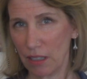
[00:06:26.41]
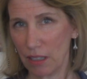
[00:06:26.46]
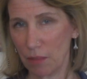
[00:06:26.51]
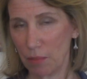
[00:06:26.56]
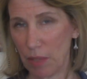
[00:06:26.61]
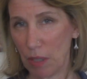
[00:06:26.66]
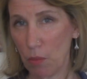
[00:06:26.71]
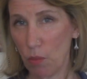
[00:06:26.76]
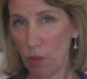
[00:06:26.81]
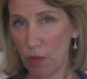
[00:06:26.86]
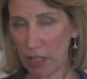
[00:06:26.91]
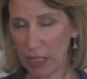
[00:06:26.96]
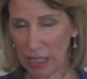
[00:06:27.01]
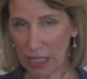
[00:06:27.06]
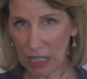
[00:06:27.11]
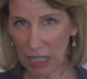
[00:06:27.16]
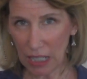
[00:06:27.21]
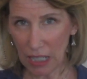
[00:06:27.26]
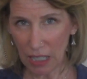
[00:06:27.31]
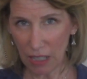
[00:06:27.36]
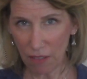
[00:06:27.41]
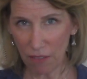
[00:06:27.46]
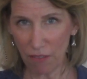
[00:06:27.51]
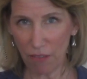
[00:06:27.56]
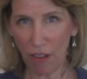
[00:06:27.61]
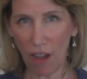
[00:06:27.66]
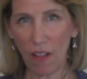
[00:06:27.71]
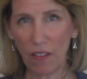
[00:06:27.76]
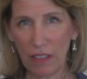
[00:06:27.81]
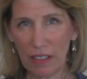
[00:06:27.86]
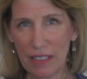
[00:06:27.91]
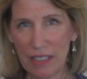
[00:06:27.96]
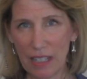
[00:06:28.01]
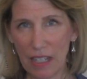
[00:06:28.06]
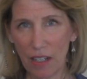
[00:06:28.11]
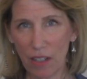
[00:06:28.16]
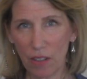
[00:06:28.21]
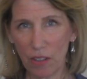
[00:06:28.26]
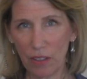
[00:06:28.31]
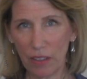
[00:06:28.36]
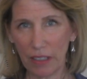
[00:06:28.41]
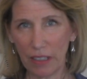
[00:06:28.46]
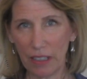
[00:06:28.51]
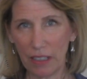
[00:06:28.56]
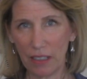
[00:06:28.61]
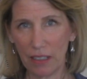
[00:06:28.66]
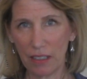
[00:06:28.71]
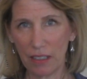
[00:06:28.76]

by working voluntarily